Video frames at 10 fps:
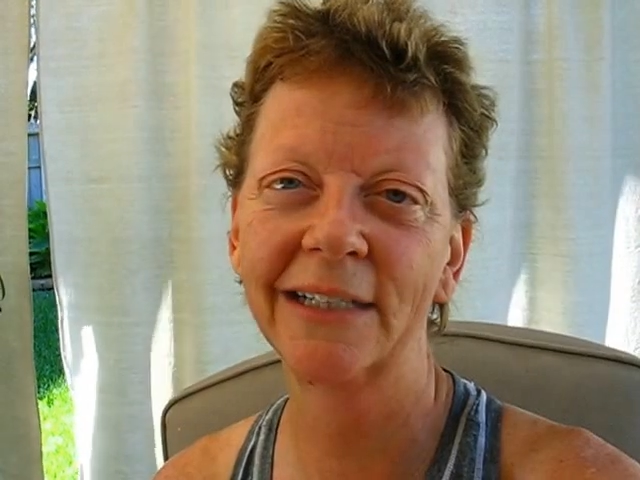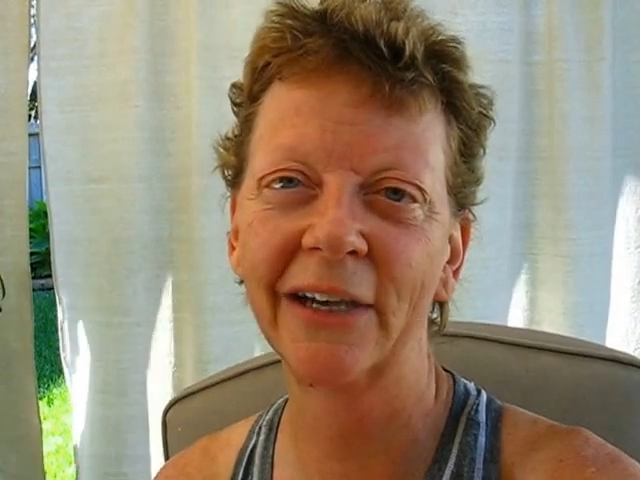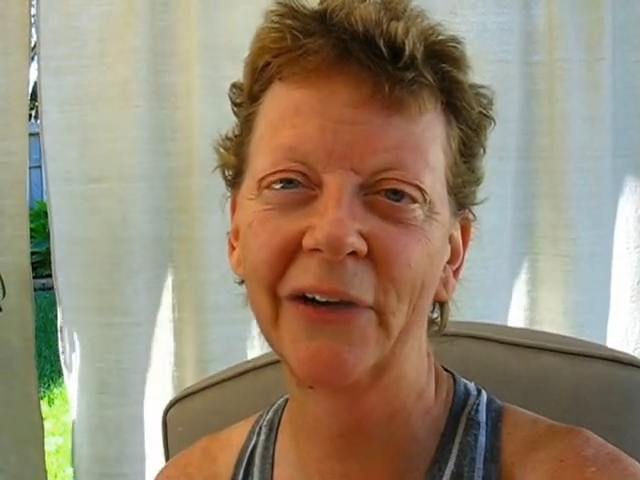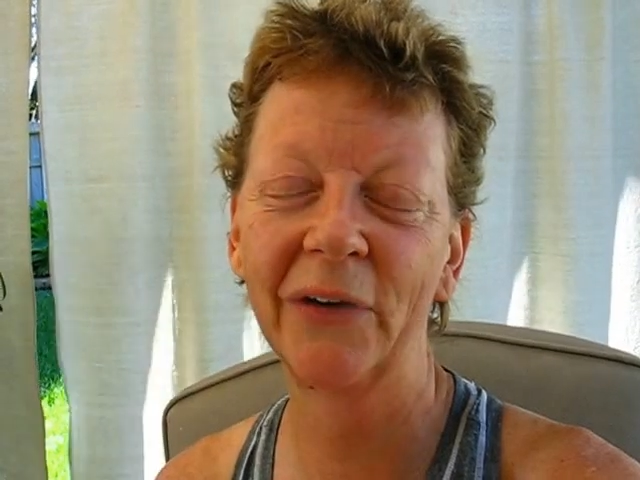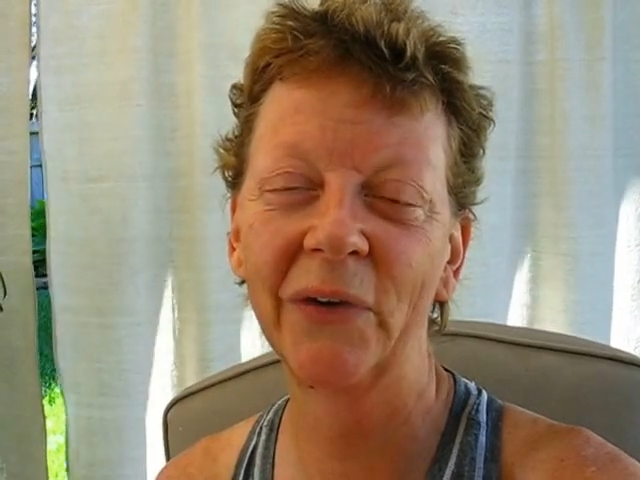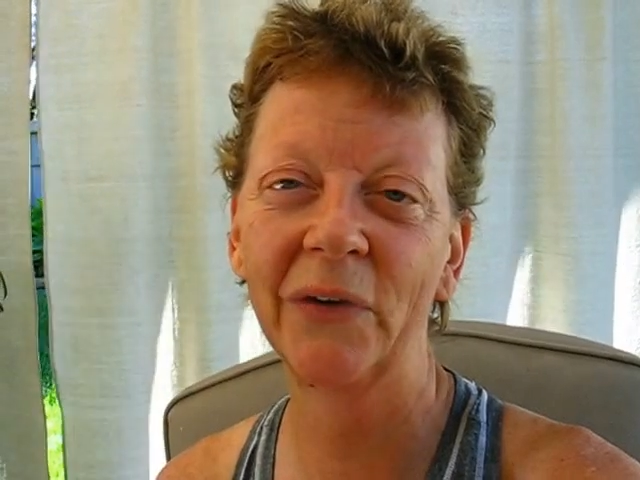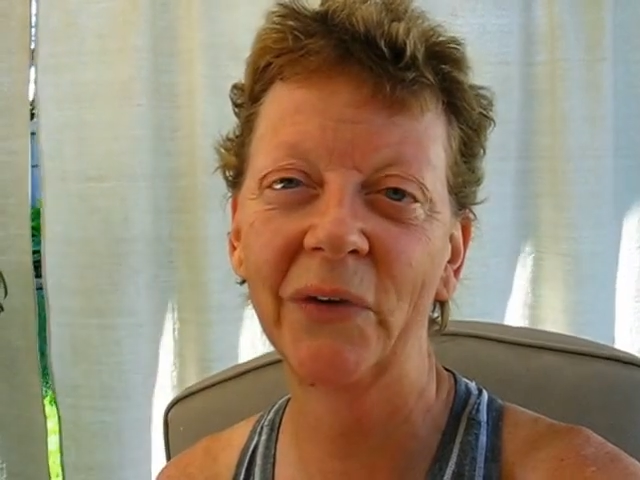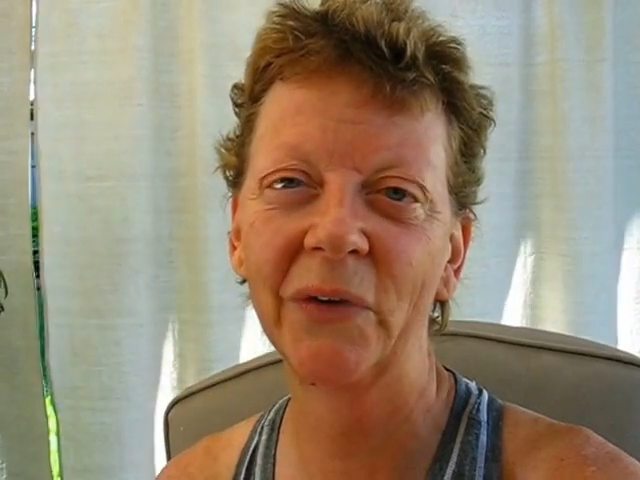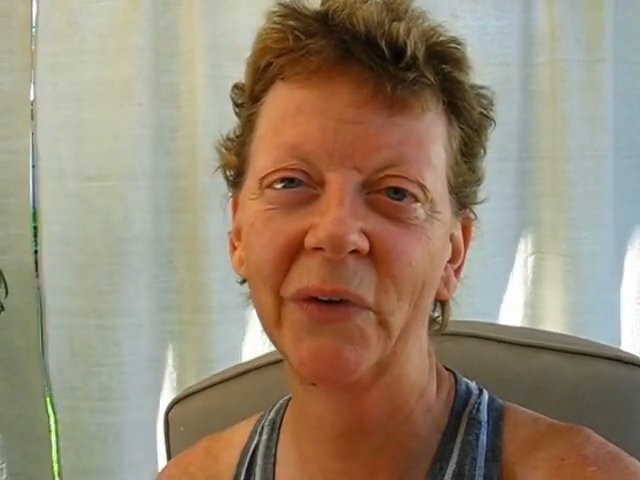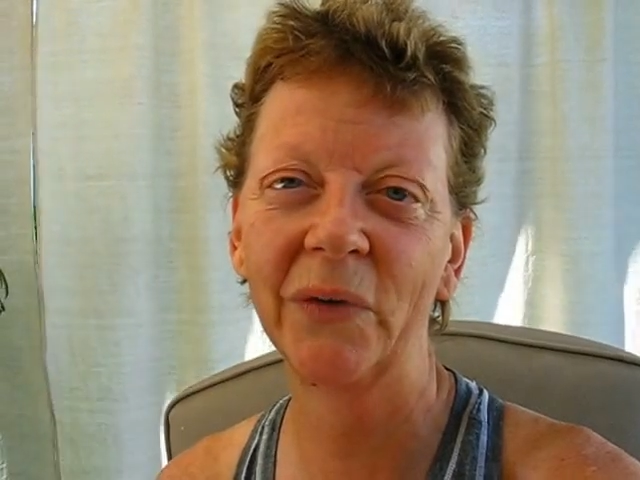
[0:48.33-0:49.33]

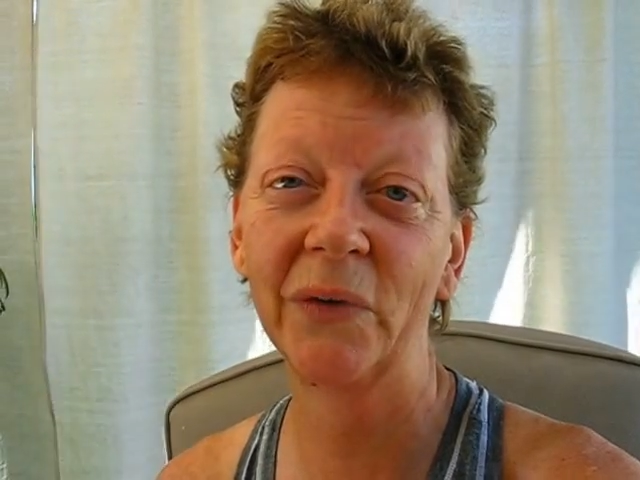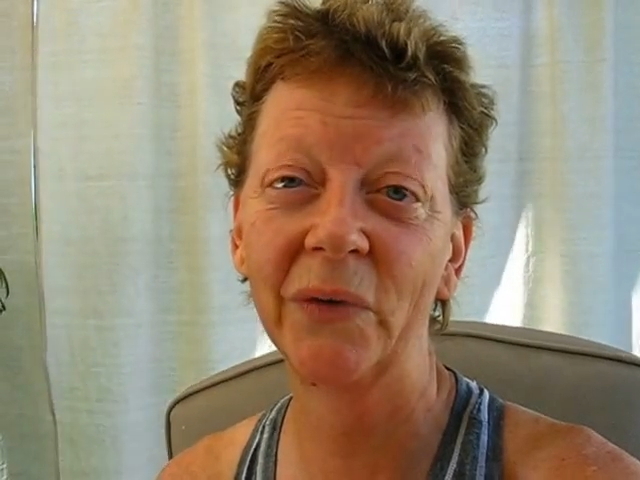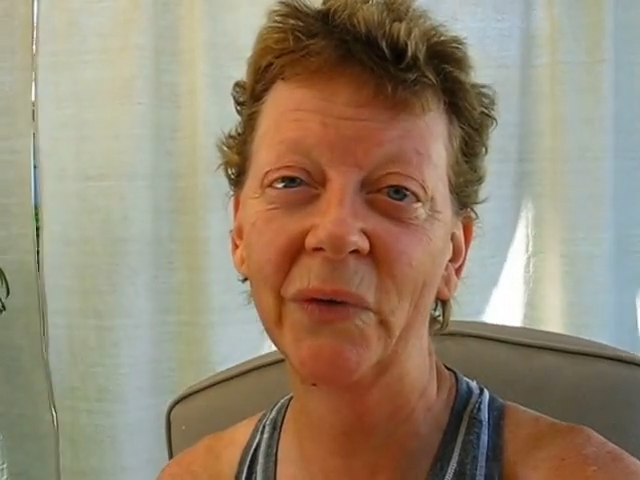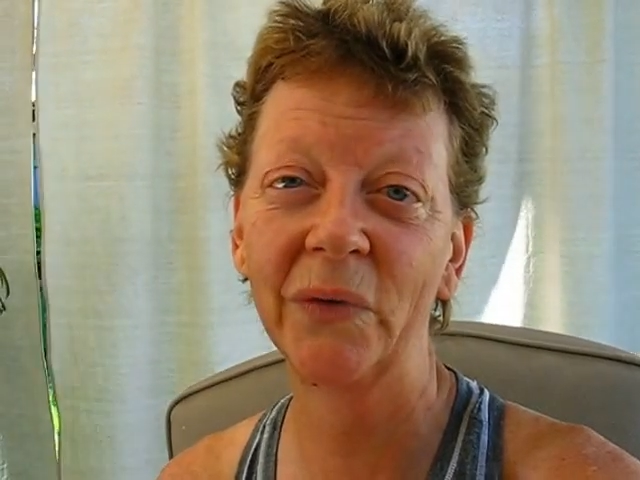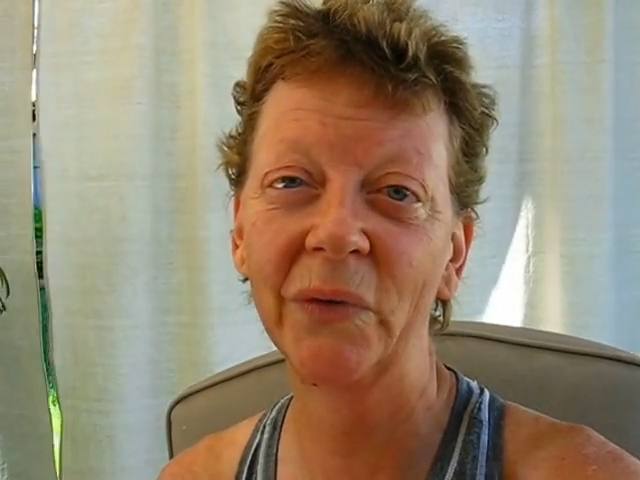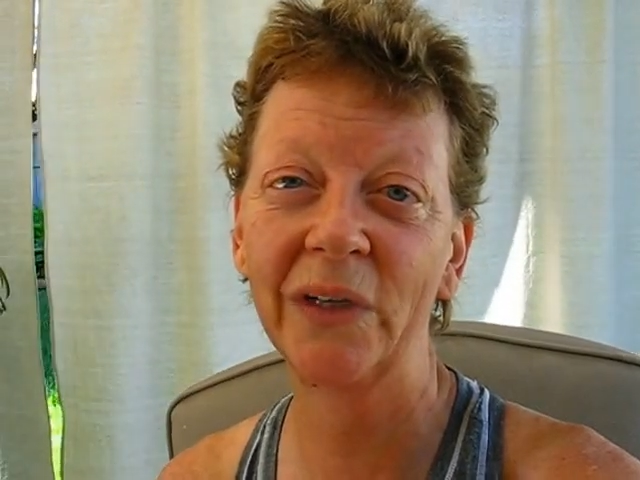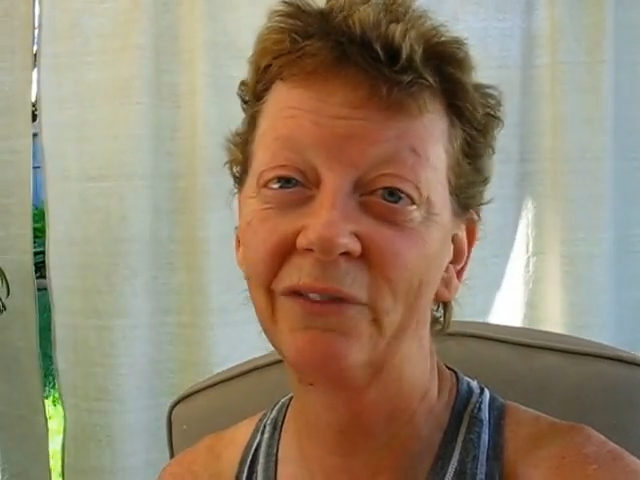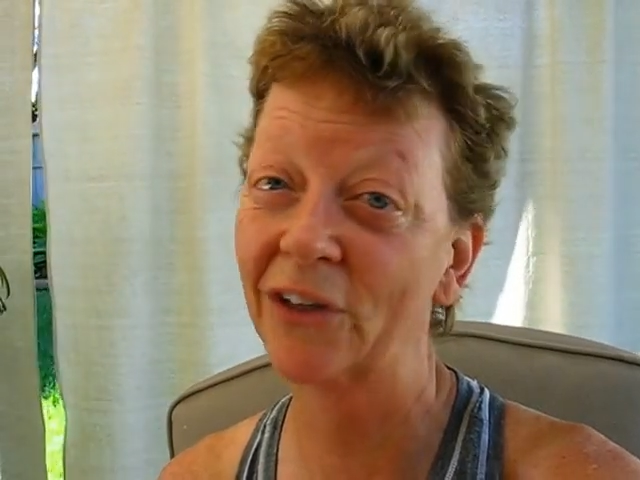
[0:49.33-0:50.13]
So if